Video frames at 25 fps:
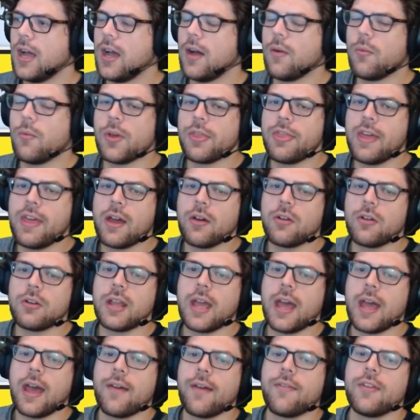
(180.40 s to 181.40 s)
Without
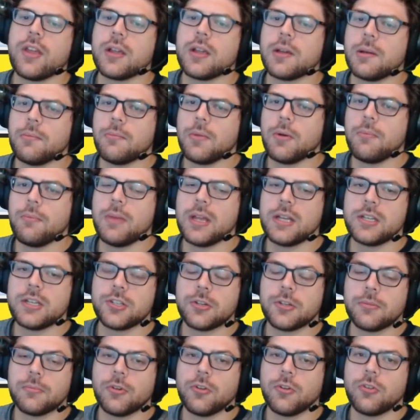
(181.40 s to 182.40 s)
having
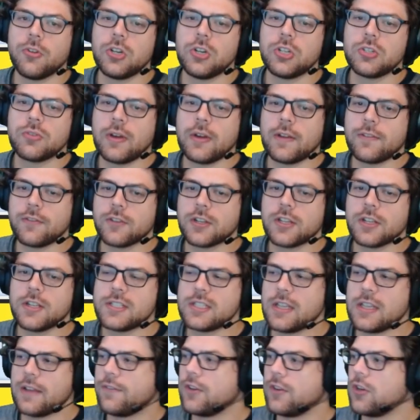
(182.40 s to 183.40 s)
momentum or drift,
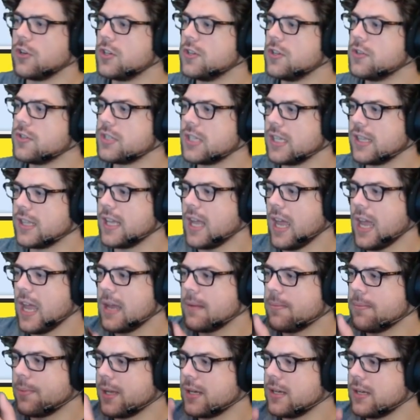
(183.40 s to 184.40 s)
because if you're using the
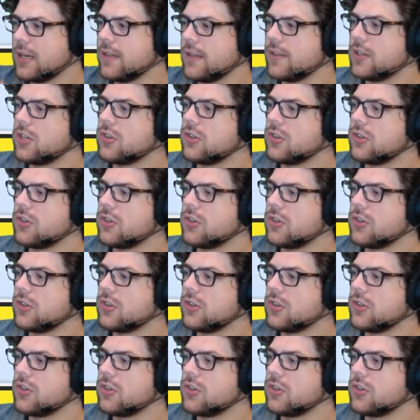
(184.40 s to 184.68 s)
A button and the